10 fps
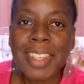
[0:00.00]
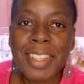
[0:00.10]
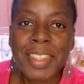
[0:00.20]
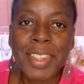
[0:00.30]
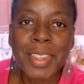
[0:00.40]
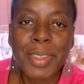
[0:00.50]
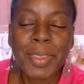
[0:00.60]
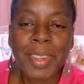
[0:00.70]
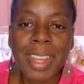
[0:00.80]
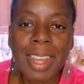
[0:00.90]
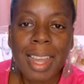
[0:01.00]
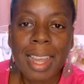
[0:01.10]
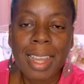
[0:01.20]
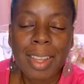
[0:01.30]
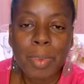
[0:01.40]
So
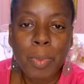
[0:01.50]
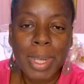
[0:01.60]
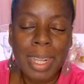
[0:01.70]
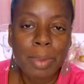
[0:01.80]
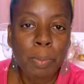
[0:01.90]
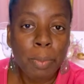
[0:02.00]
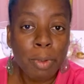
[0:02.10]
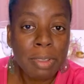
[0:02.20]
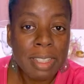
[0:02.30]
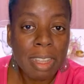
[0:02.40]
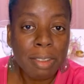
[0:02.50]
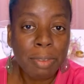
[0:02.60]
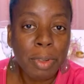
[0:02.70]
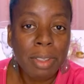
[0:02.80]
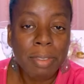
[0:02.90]
when I moved to South
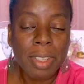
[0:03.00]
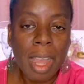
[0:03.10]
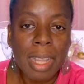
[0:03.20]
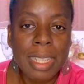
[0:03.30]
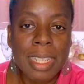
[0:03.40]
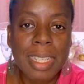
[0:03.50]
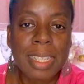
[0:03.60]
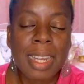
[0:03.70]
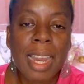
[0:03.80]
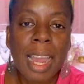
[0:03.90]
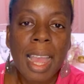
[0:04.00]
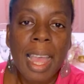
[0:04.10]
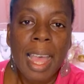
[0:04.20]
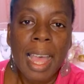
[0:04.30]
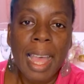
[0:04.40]
Florida for college,
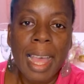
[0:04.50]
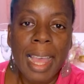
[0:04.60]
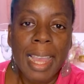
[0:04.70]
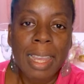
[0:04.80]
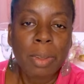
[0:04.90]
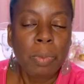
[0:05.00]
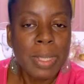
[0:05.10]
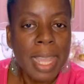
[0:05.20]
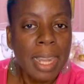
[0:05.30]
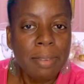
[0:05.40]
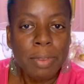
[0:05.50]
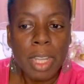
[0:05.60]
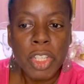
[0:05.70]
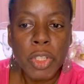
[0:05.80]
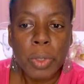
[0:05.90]
I was kind of
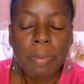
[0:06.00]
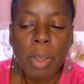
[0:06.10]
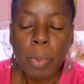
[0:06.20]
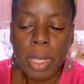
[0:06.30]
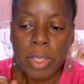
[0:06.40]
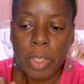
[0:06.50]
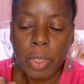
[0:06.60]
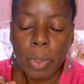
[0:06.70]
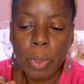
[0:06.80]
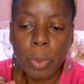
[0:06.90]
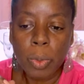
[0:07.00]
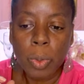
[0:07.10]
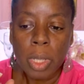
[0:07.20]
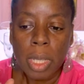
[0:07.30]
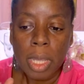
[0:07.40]
not sure if I wanted to
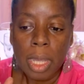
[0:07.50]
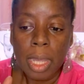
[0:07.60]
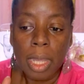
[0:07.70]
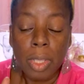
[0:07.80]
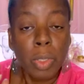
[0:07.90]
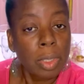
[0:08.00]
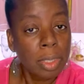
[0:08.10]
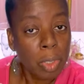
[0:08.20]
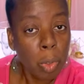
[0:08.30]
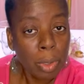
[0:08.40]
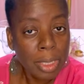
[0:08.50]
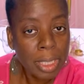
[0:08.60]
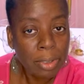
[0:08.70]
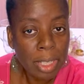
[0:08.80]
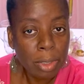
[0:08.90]
go the
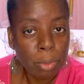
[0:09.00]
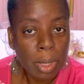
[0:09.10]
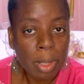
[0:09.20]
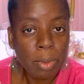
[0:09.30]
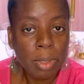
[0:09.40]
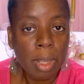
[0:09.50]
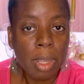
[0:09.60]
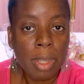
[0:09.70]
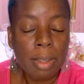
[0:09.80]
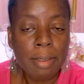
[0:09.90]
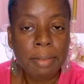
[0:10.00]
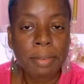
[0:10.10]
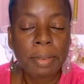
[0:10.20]
culinary route of